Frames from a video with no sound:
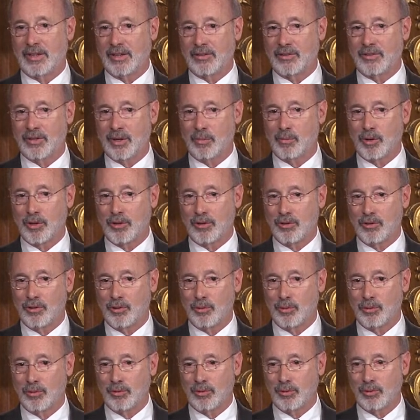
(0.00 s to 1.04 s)
as someone
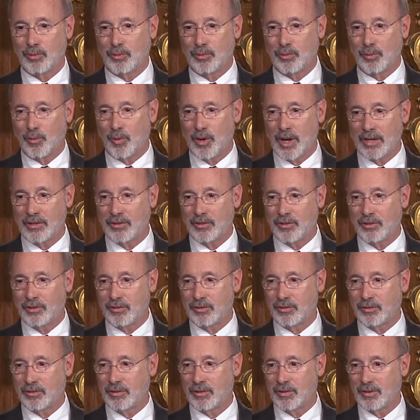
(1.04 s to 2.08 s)
who
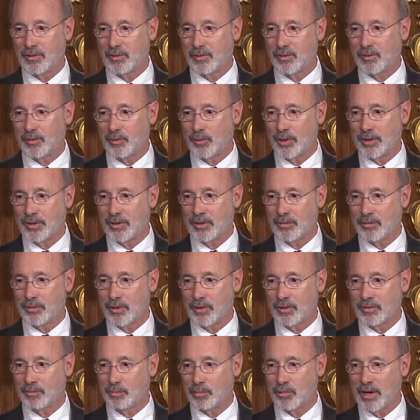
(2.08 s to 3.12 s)
watches what
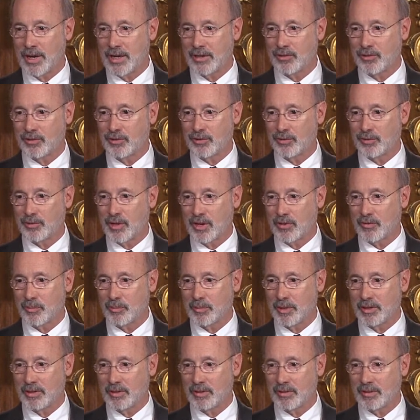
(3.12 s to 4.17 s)
different branches of
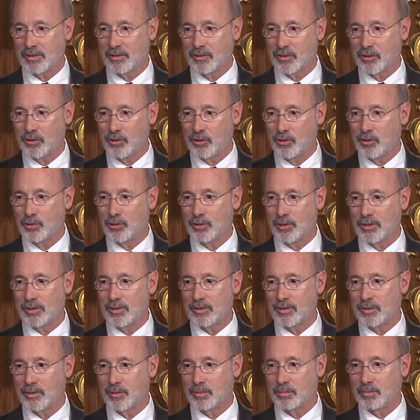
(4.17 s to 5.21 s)
government do
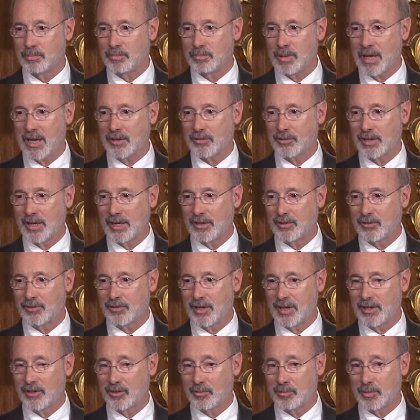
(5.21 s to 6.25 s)
to pass
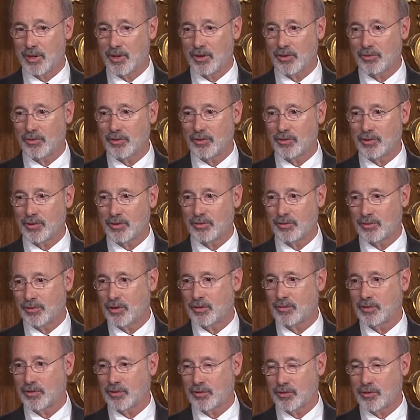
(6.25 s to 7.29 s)
legislation, but also to
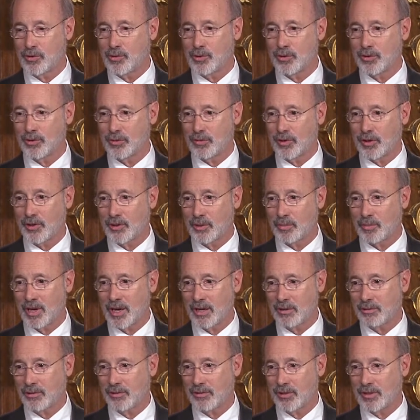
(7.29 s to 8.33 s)
serve as stewards of our
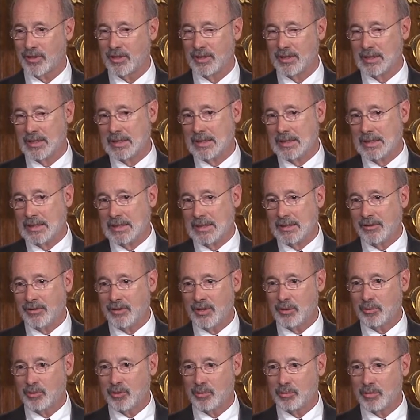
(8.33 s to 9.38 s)
democracy,
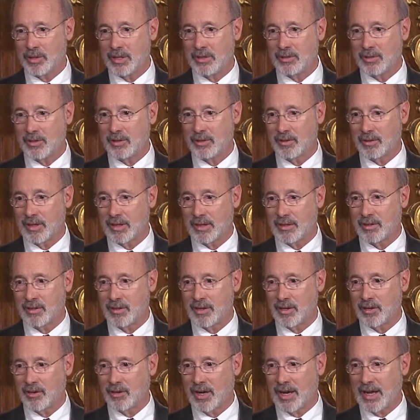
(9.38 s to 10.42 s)
seems to me that, that
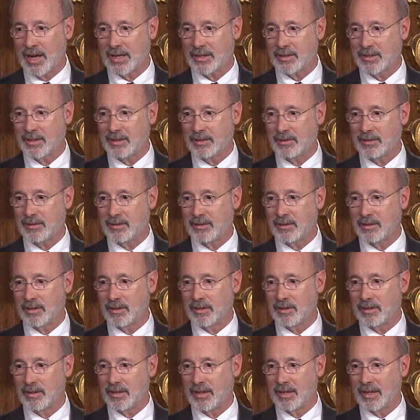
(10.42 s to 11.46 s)
they're acting
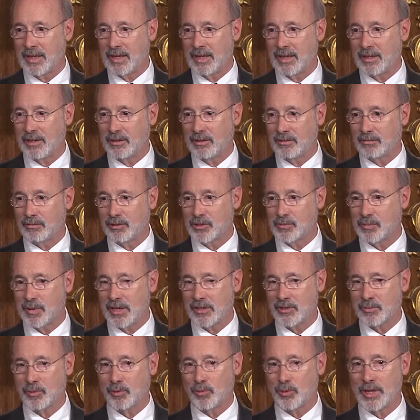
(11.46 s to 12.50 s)
uh, in a
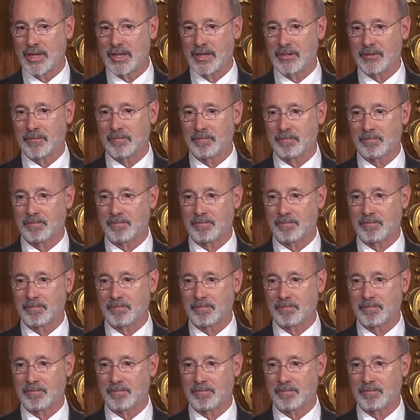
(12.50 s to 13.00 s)
responsible way here.